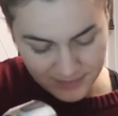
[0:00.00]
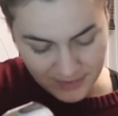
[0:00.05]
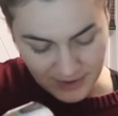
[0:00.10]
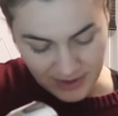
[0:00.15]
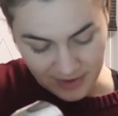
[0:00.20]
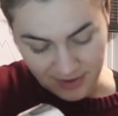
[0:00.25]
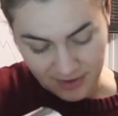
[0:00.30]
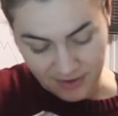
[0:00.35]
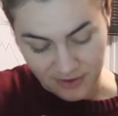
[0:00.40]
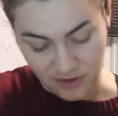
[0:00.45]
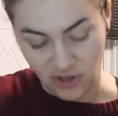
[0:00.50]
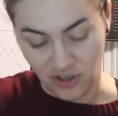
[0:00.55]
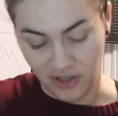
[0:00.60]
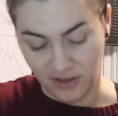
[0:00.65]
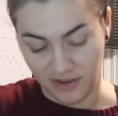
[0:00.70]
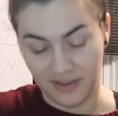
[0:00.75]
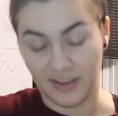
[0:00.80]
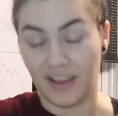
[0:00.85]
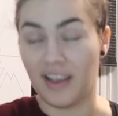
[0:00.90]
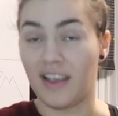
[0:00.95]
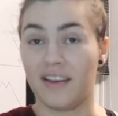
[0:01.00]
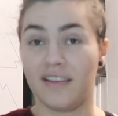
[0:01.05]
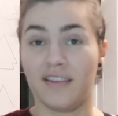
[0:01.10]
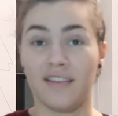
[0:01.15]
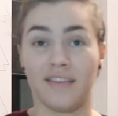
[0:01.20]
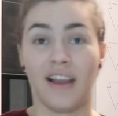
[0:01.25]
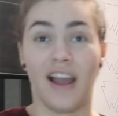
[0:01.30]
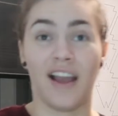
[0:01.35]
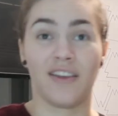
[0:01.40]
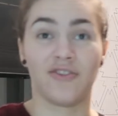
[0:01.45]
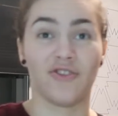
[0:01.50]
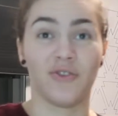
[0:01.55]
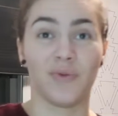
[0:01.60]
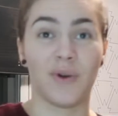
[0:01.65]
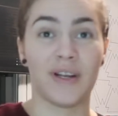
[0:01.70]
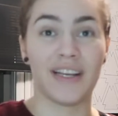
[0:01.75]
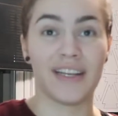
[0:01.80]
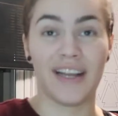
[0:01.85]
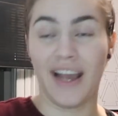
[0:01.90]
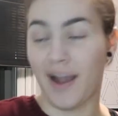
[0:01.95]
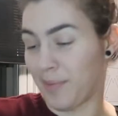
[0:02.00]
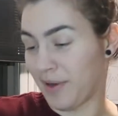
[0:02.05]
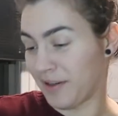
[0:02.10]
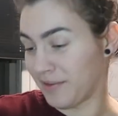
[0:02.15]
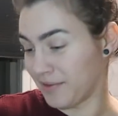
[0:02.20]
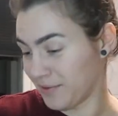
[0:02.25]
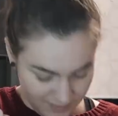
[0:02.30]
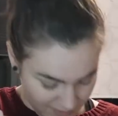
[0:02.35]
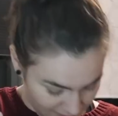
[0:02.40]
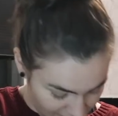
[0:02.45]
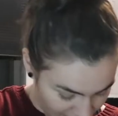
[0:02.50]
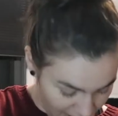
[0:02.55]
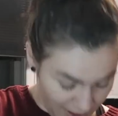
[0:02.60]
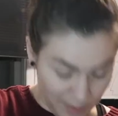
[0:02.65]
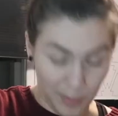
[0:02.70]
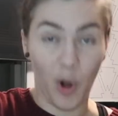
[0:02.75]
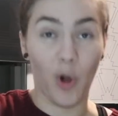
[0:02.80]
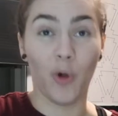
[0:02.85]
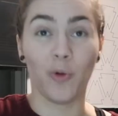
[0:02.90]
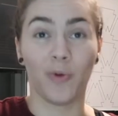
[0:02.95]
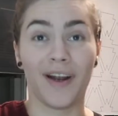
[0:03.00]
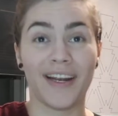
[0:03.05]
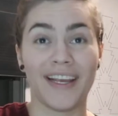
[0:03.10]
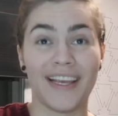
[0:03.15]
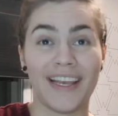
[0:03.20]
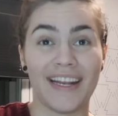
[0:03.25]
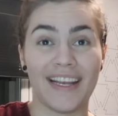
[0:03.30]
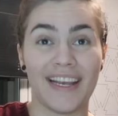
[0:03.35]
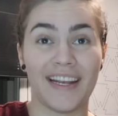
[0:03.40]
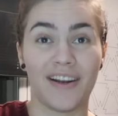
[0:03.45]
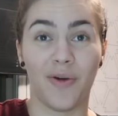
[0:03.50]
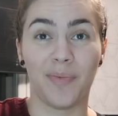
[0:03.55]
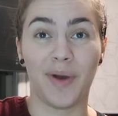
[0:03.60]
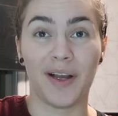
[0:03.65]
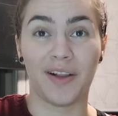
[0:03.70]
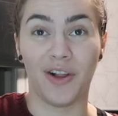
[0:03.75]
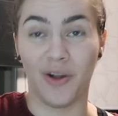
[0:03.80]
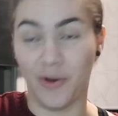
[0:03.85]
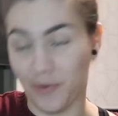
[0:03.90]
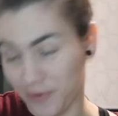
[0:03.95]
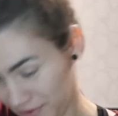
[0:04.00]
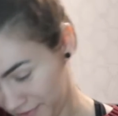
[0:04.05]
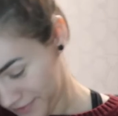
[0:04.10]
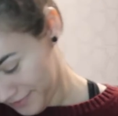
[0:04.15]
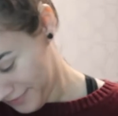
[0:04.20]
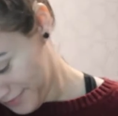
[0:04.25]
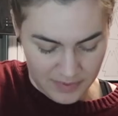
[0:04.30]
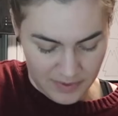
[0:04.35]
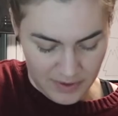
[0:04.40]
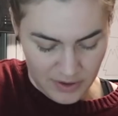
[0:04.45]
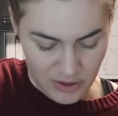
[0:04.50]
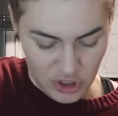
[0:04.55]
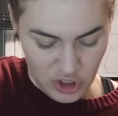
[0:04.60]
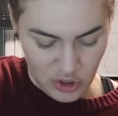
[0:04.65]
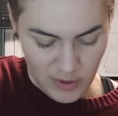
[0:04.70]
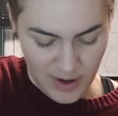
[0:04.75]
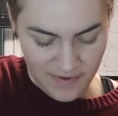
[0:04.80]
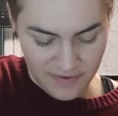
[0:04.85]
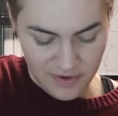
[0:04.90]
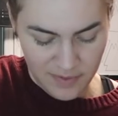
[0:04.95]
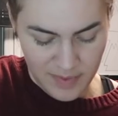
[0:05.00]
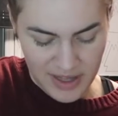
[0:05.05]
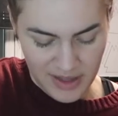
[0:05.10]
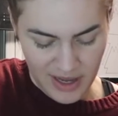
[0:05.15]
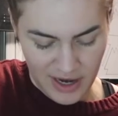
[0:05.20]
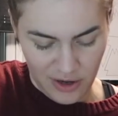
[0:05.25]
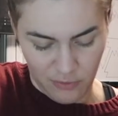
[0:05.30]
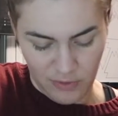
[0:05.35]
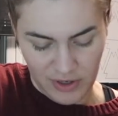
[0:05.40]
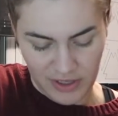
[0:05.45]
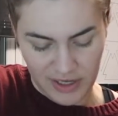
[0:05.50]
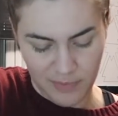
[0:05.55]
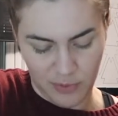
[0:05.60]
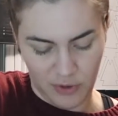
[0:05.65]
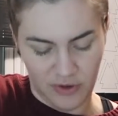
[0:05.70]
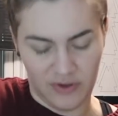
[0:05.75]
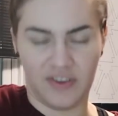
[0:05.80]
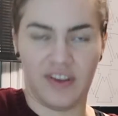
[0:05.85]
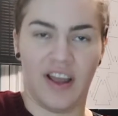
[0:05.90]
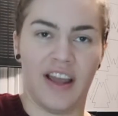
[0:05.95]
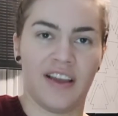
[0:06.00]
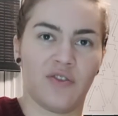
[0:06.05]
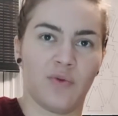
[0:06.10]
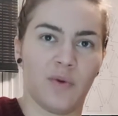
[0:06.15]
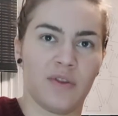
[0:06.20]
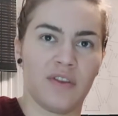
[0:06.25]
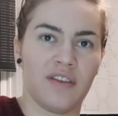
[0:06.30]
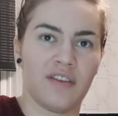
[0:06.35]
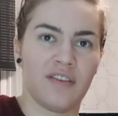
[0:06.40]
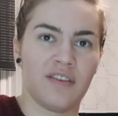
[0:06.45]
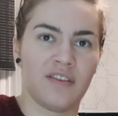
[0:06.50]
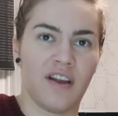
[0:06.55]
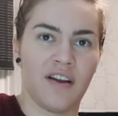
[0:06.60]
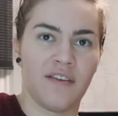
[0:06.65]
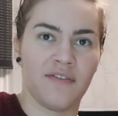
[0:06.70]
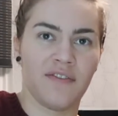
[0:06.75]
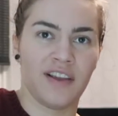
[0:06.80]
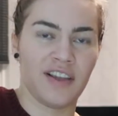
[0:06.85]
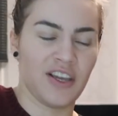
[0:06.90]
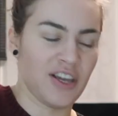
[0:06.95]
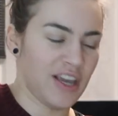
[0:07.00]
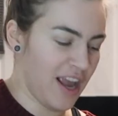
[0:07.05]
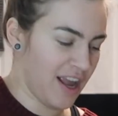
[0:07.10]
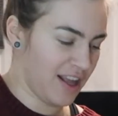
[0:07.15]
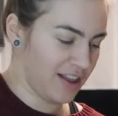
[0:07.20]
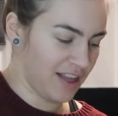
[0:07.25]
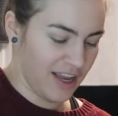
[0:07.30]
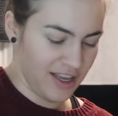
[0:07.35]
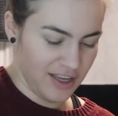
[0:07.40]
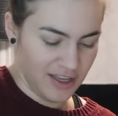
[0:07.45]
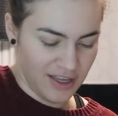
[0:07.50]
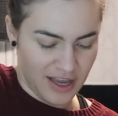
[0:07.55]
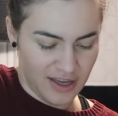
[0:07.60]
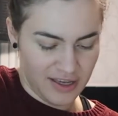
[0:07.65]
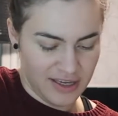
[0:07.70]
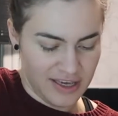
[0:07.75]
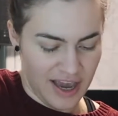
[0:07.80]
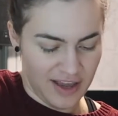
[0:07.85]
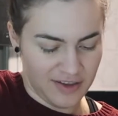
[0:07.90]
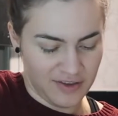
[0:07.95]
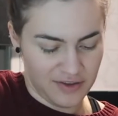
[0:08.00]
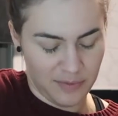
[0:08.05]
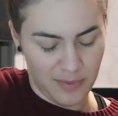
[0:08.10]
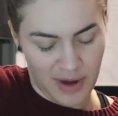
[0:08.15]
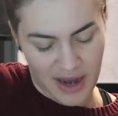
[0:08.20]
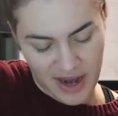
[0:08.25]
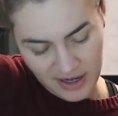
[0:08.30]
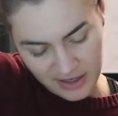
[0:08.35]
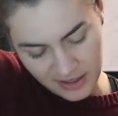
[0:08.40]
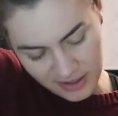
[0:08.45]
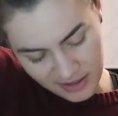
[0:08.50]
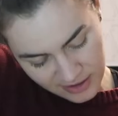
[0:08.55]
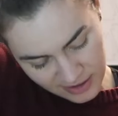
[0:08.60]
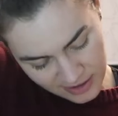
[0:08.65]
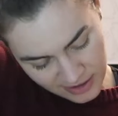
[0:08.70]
This is just a disaster waiting to happen. I'm already getting it on my clothes. Do you have to be like really precise with this stuff? Like you can't like guesstimate?